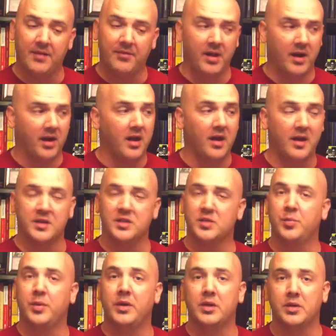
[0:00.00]
I've got a lot of
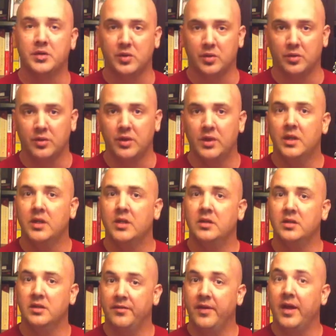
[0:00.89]
spiritual
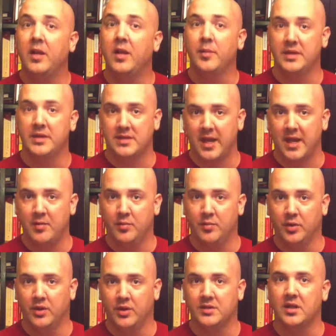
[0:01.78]
development type
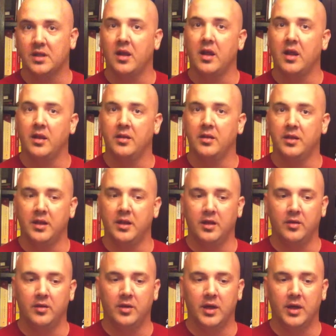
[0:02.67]
books, a lot
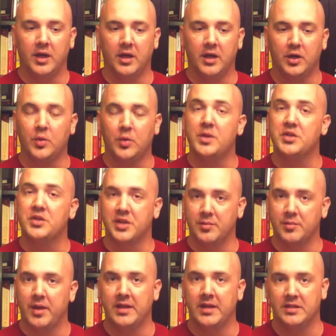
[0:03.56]
of
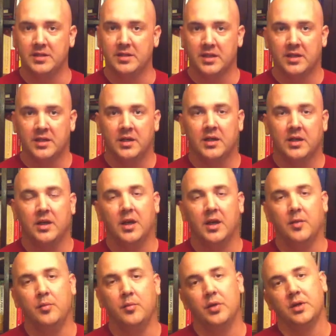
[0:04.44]
Christian-based
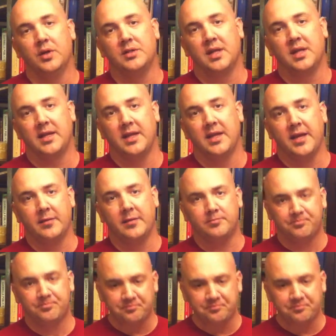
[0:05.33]
books like that.